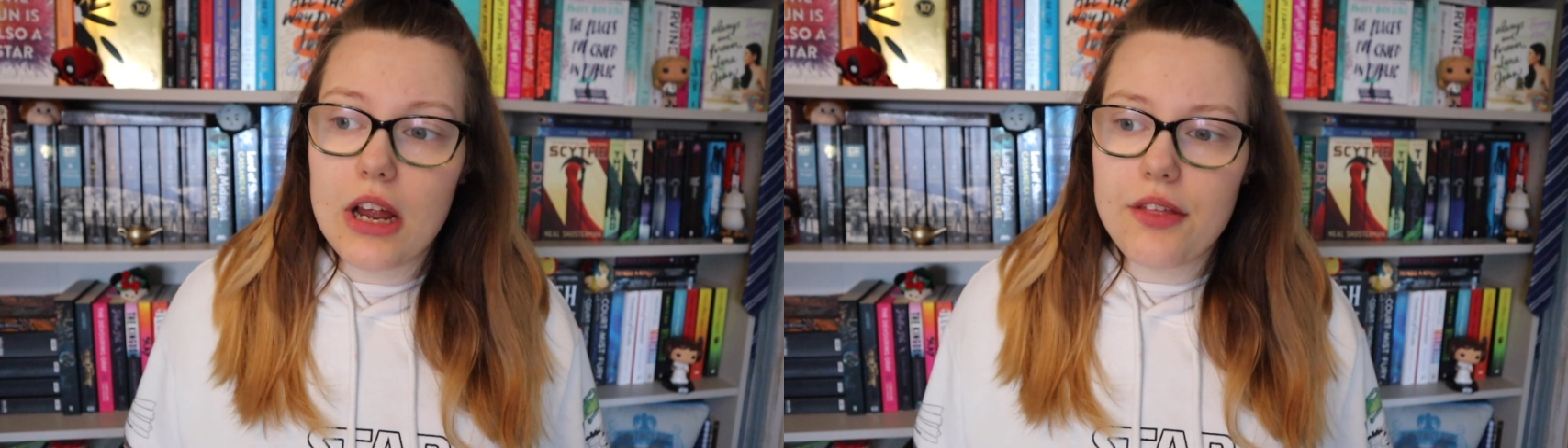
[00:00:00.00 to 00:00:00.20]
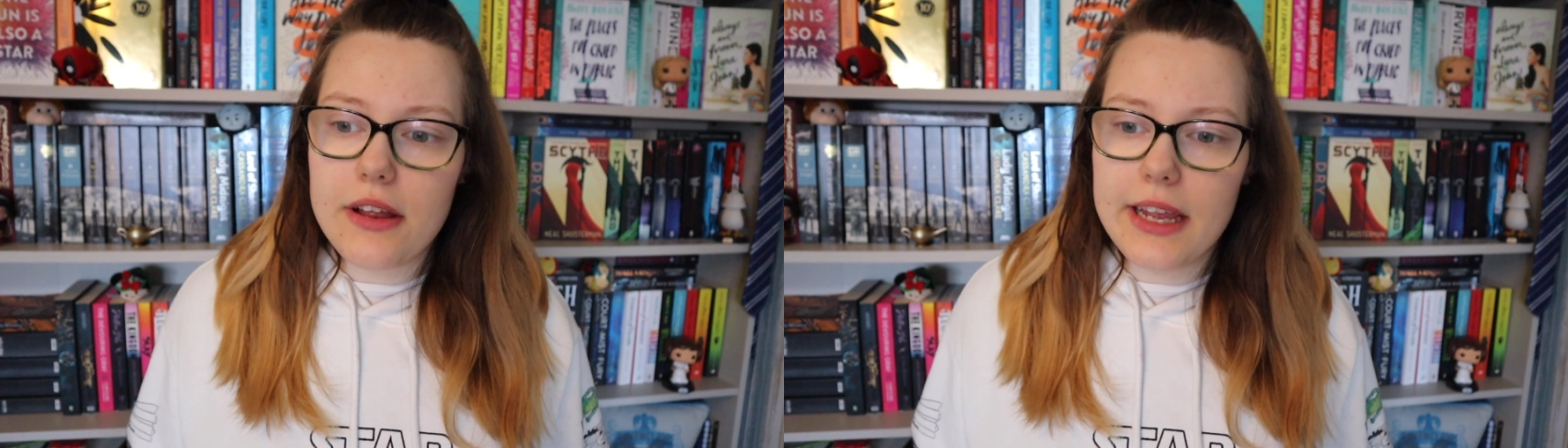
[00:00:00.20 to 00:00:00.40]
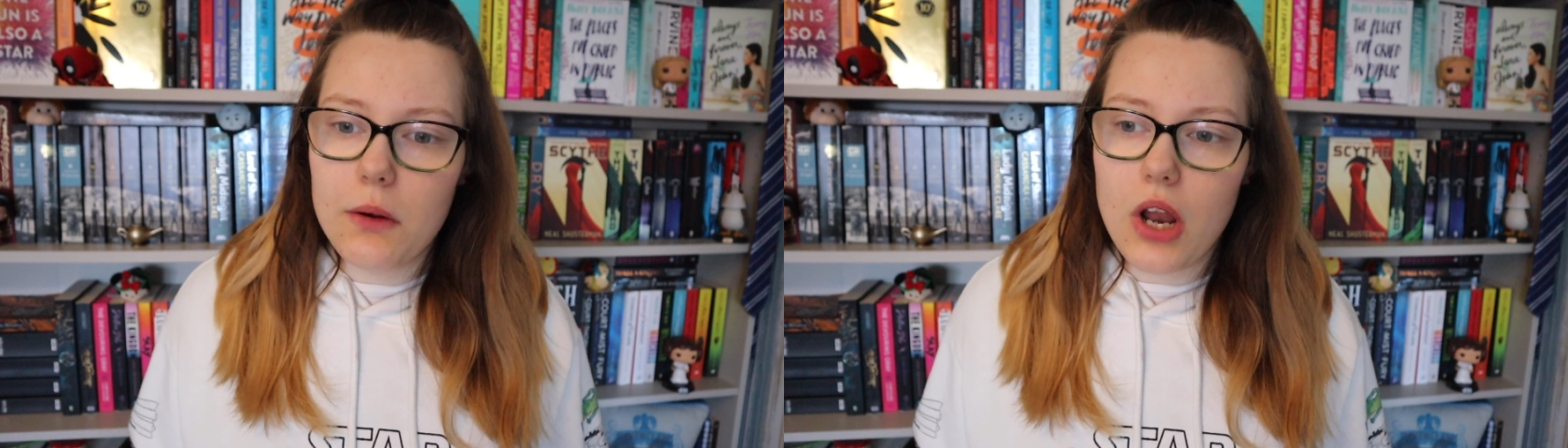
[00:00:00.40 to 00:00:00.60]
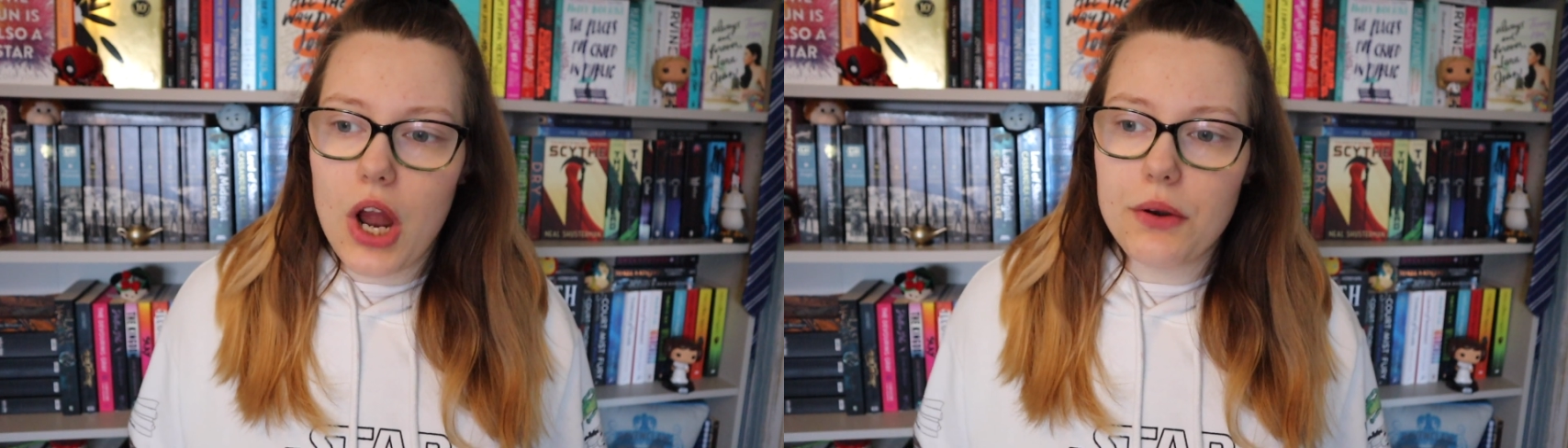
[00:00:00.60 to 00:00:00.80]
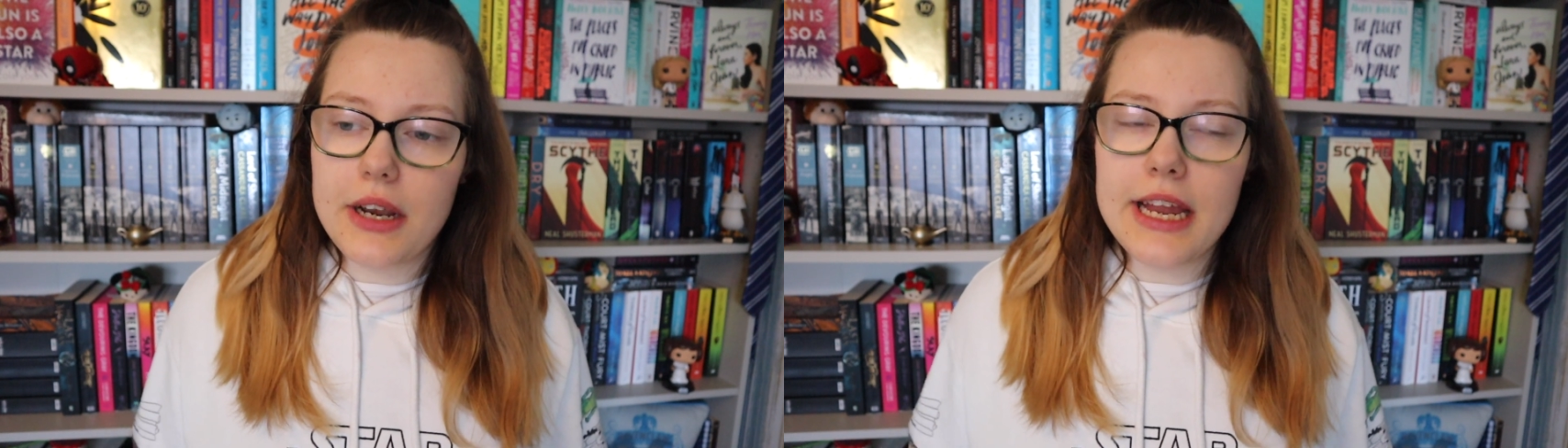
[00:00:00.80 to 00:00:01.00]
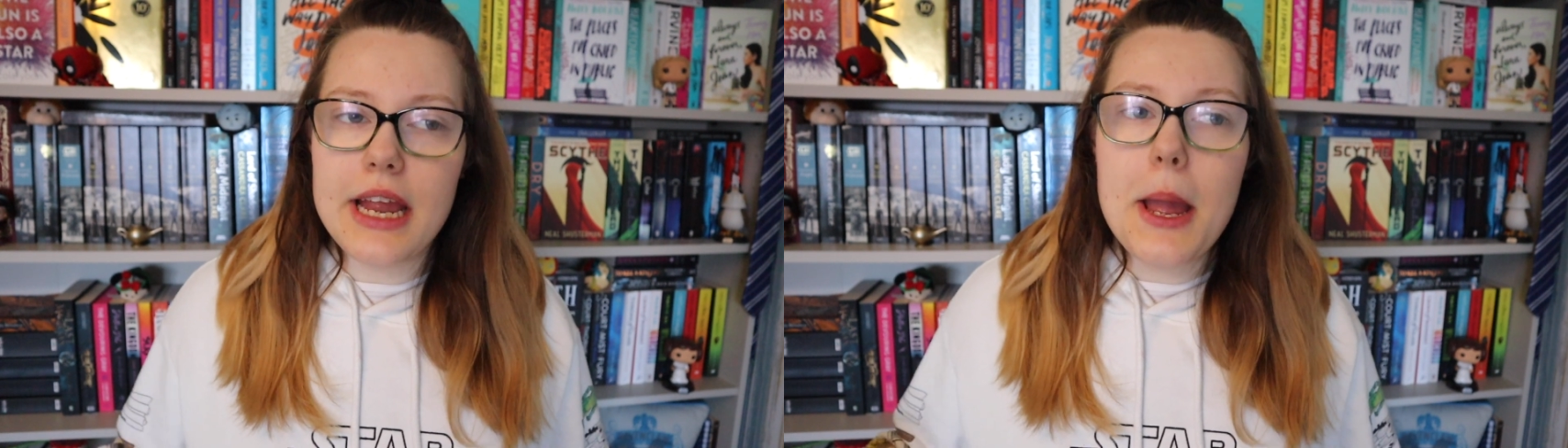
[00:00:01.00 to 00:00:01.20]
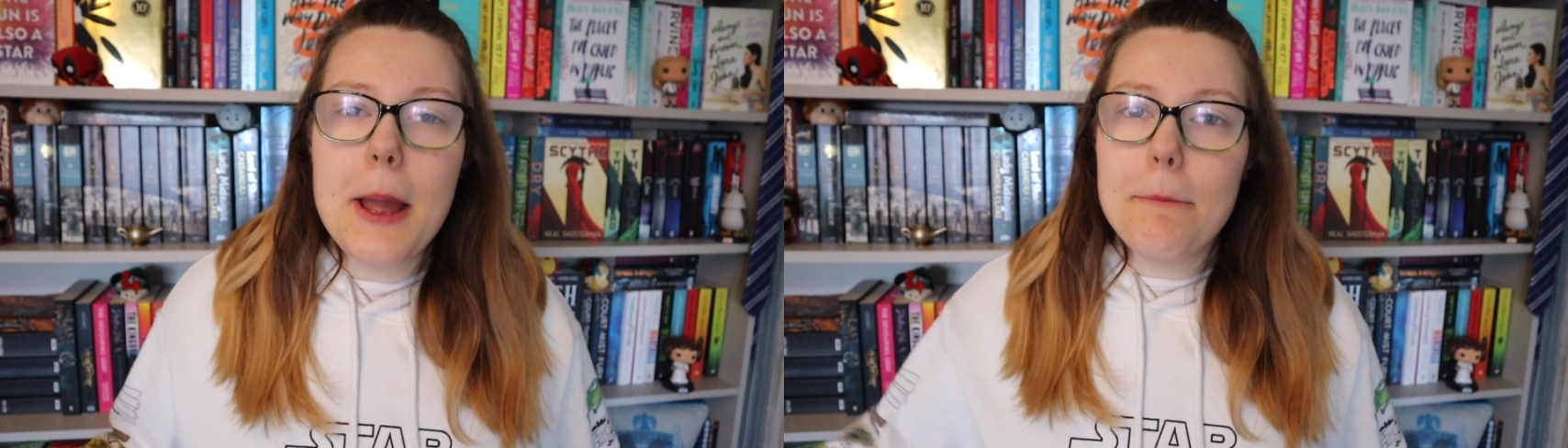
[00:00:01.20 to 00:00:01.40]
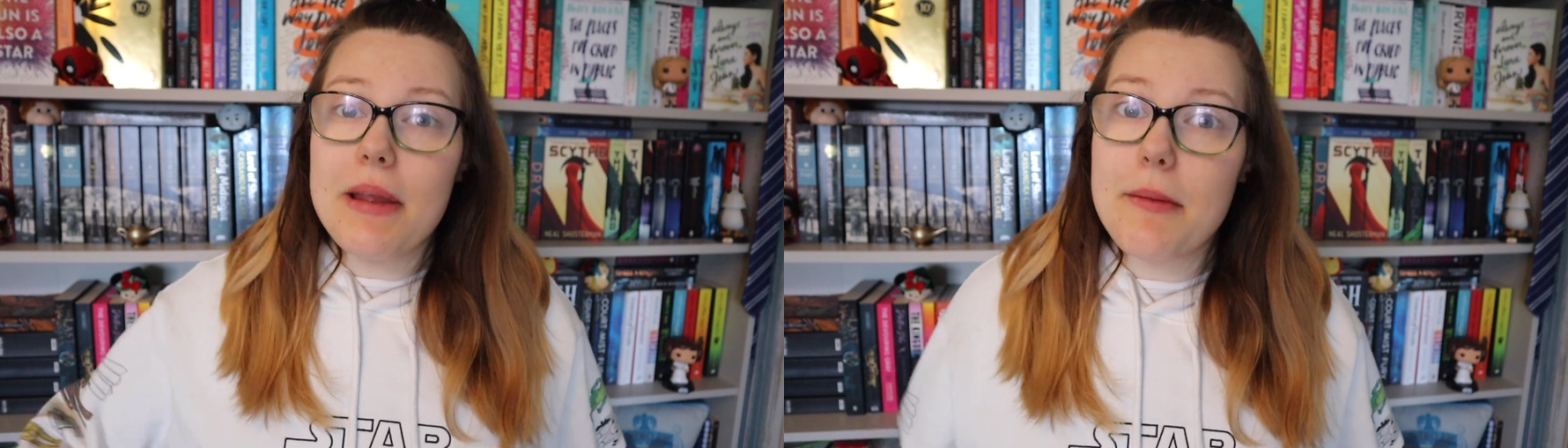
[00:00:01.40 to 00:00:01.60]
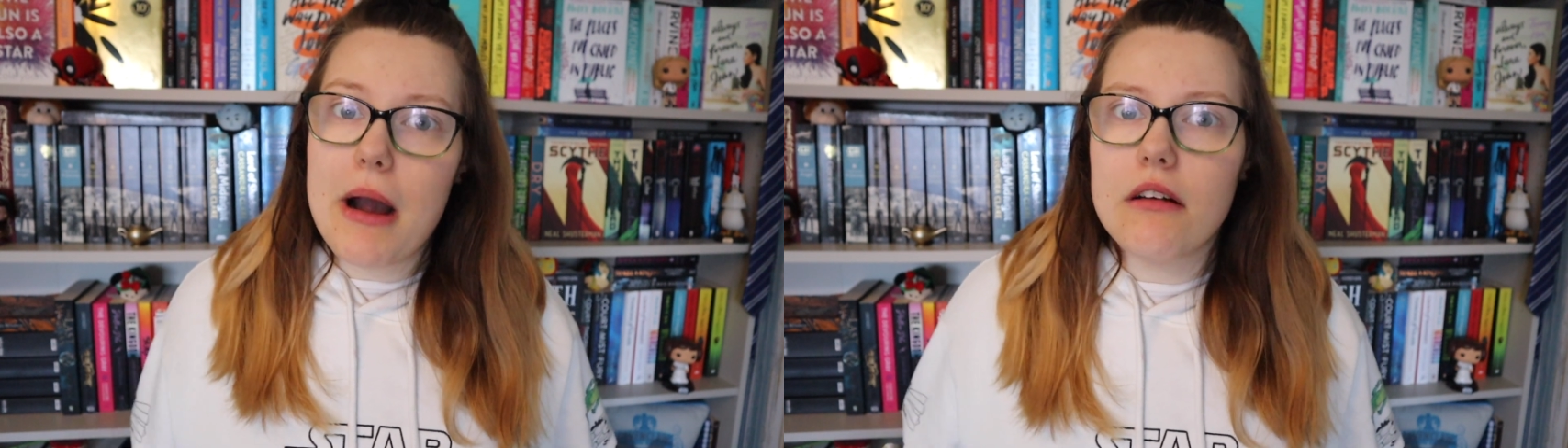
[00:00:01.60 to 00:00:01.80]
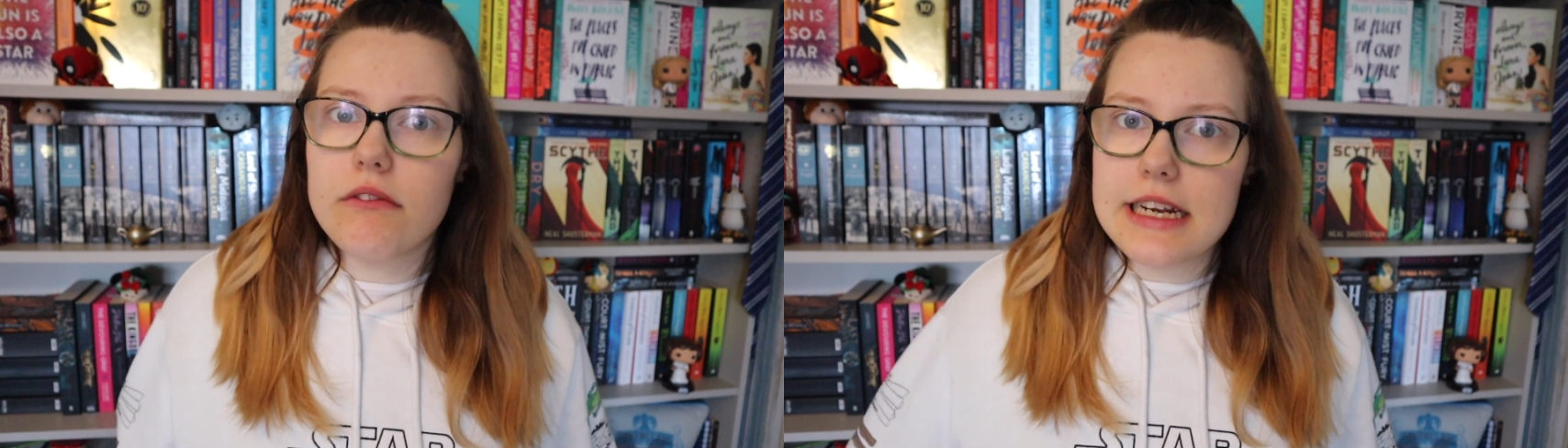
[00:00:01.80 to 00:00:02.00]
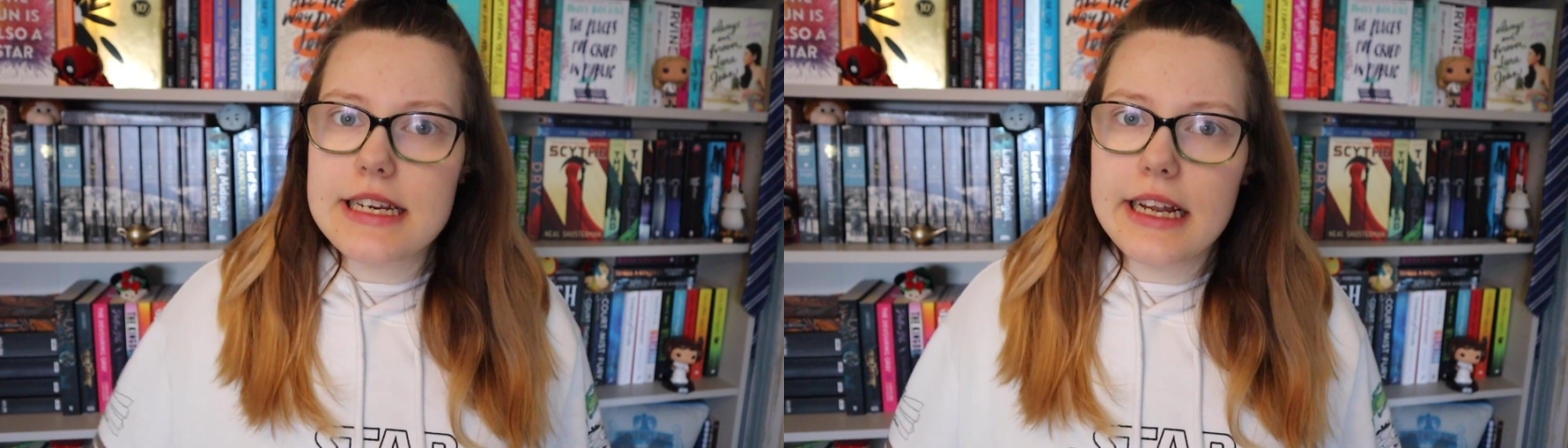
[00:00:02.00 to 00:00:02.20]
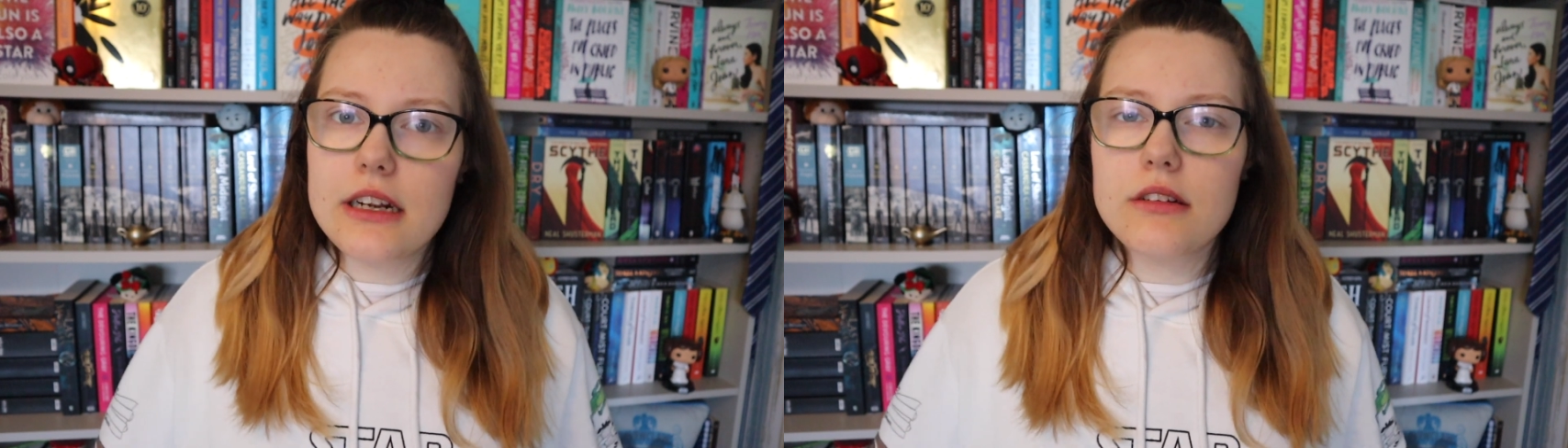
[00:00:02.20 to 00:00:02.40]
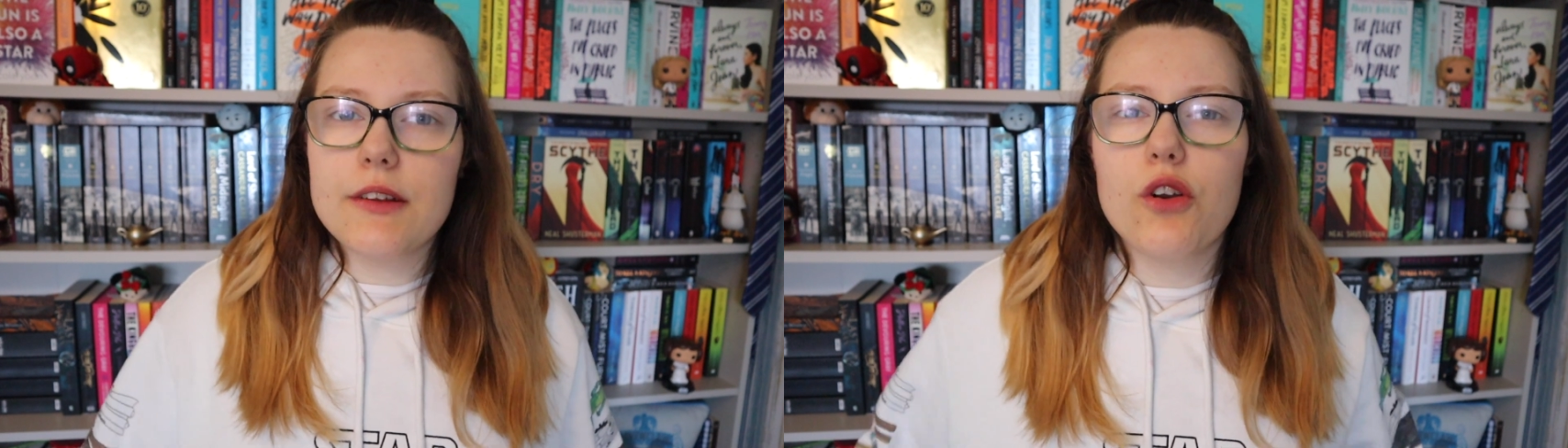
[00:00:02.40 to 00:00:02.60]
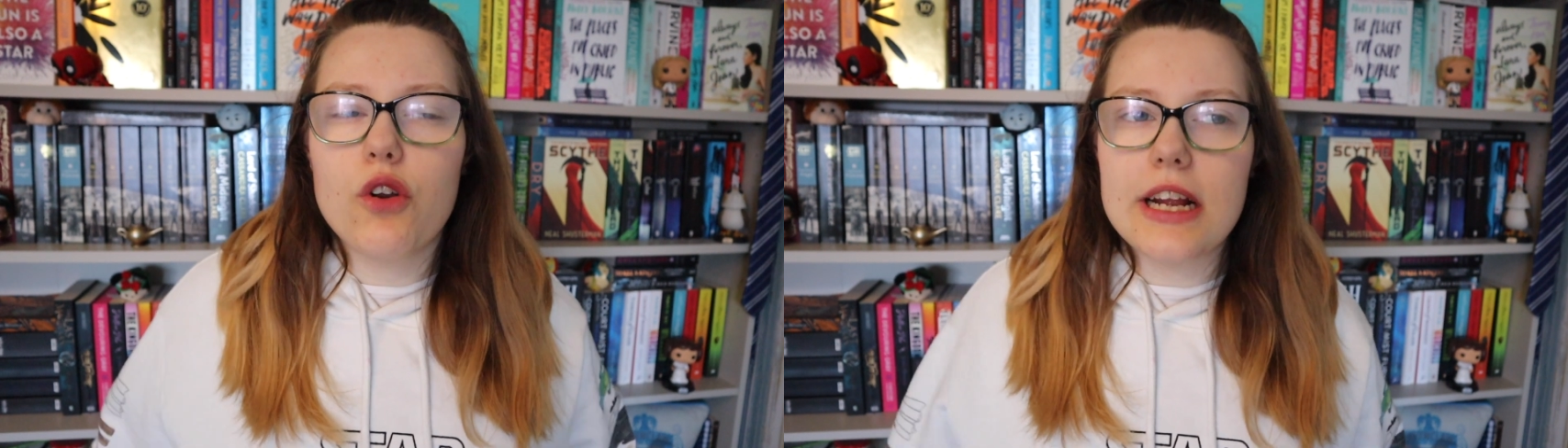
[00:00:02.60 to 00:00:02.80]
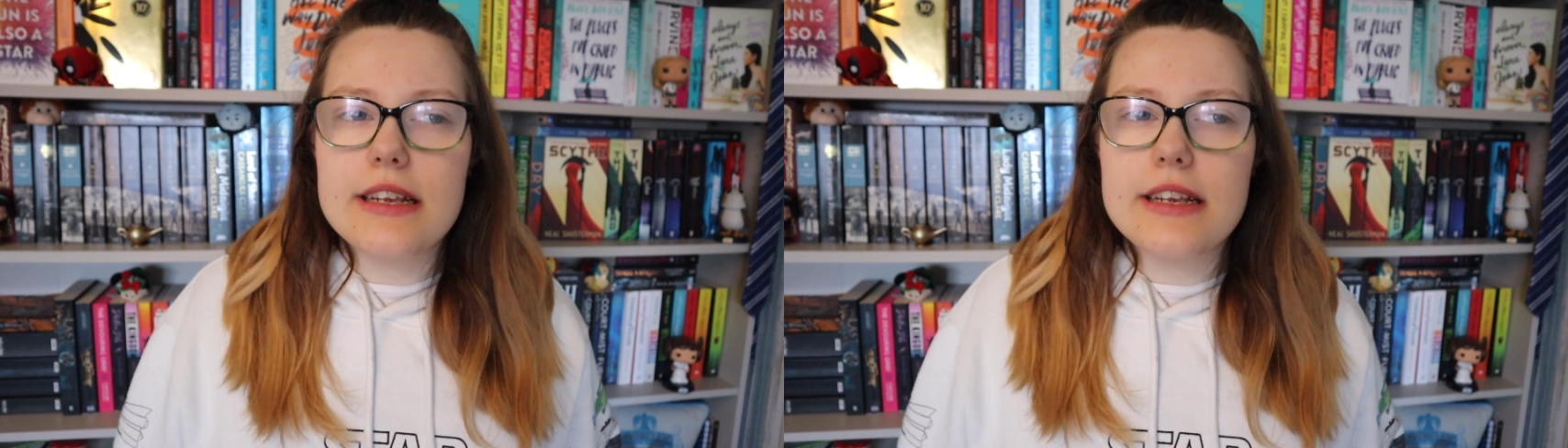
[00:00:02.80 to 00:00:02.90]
I think it will only be about reading so if you're not